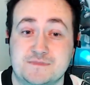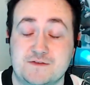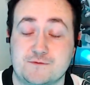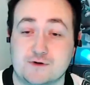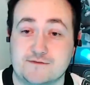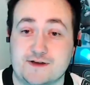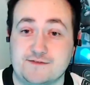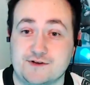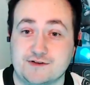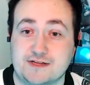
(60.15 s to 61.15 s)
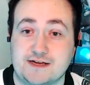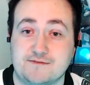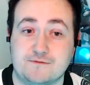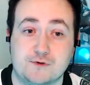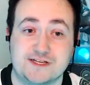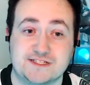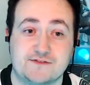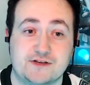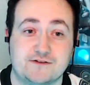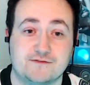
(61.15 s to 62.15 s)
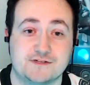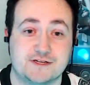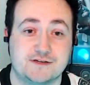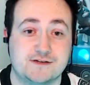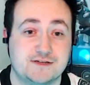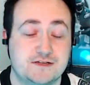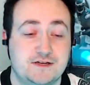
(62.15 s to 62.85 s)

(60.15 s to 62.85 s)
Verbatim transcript: the 45 yard line, 47 yard return.